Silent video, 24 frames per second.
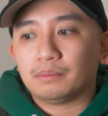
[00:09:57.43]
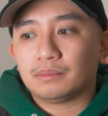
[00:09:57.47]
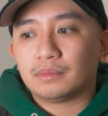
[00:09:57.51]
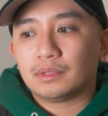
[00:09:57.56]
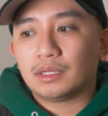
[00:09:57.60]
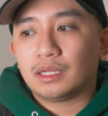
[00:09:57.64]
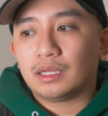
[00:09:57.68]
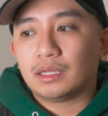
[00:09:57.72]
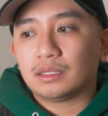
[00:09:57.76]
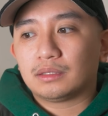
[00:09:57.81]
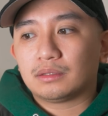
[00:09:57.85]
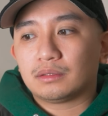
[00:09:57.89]

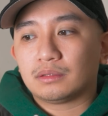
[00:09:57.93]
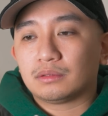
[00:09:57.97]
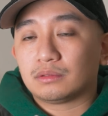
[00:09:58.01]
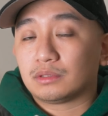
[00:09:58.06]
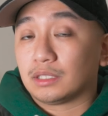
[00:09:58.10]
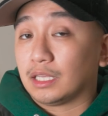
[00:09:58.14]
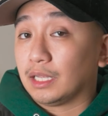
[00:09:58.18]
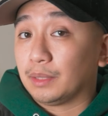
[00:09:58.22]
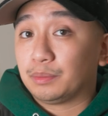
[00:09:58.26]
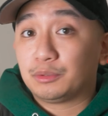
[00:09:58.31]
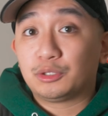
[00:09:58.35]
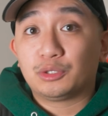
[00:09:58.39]
it
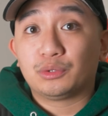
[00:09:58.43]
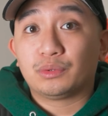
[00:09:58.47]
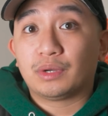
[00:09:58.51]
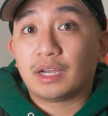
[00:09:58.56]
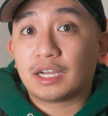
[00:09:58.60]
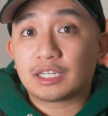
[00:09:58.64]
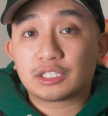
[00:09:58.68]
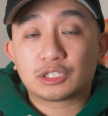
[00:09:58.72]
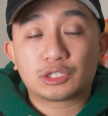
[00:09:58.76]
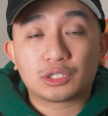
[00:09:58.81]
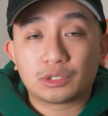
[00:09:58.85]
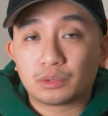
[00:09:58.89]
keeps you
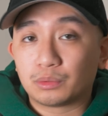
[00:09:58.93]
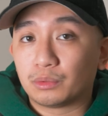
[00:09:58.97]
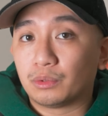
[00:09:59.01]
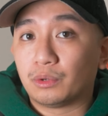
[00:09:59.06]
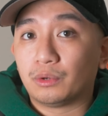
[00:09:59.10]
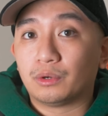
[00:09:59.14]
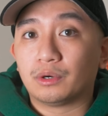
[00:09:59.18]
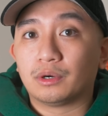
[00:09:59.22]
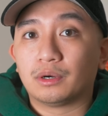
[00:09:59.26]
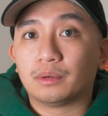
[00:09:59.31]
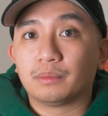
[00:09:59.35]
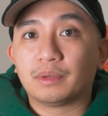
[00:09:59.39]
extra
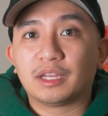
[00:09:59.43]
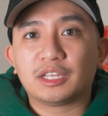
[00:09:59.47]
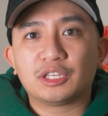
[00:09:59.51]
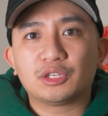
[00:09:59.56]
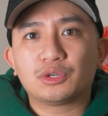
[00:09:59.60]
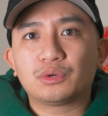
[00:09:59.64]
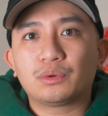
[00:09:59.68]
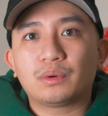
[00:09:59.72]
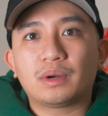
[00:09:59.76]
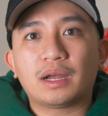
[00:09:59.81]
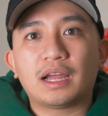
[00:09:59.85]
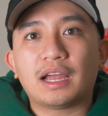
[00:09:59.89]
warm and you
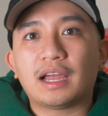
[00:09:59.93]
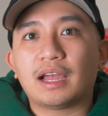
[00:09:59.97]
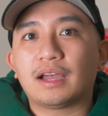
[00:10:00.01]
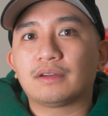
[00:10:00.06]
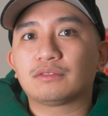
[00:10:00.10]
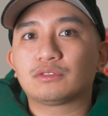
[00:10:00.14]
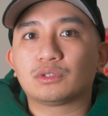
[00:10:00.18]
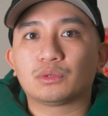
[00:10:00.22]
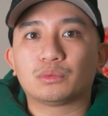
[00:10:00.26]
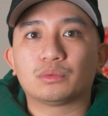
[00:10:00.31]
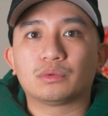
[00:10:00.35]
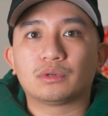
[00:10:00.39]
don't have
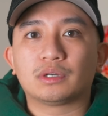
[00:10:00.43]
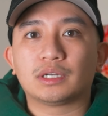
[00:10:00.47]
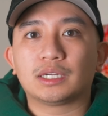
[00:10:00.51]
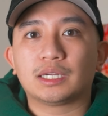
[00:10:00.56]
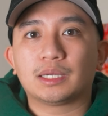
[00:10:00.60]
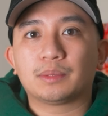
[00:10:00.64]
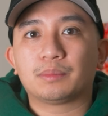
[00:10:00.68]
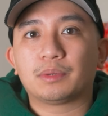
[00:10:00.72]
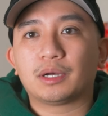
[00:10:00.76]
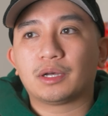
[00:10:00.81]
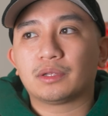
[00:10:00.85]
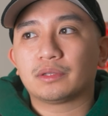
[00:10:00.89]
to worry
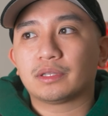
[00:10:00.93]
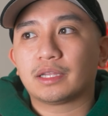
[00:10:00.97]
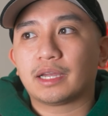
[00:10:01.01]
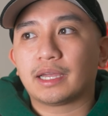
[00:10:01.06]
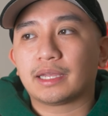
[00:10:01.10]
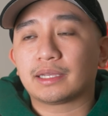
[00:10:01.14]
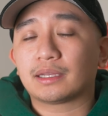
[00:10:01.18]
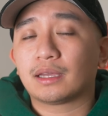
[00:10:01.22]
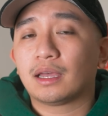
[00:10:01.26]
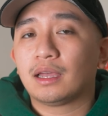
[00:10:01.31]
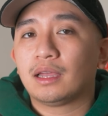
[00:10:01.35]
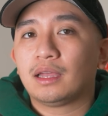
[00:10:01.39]
about
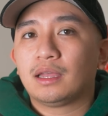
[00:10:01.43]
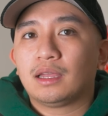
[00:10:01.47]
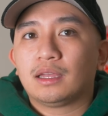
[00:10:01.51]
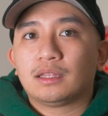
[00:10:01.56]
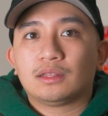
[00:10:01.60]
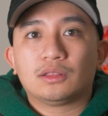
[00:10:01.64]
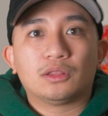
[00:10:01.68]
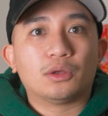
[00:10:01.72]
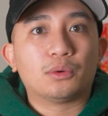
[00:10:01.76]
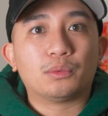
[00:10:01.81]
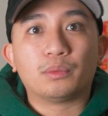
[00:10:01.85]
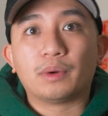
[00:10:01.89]
like
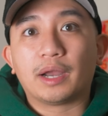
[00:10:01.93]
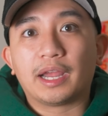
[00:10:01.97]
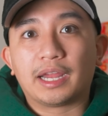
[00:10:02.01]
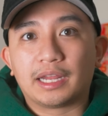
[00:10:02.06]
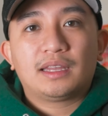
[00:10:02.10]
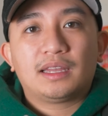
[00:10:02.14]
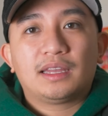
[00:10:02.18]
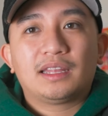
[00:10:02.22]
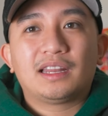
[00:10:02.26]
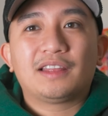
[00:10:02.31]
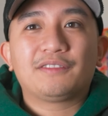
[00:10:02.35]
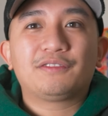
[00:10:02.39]
the rain.
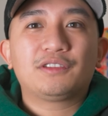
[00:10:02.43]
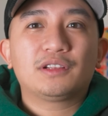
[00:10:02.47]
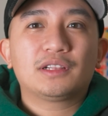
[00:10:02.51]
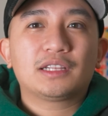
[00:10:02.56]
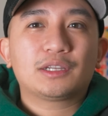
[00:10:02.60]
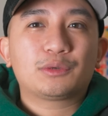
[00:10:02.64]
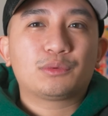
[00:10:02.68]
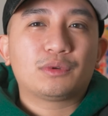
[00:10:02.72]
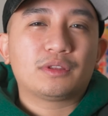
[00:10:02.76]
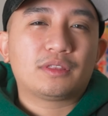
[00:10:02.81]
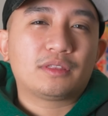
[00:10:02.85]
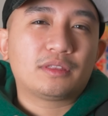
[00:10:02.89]
And I feel like with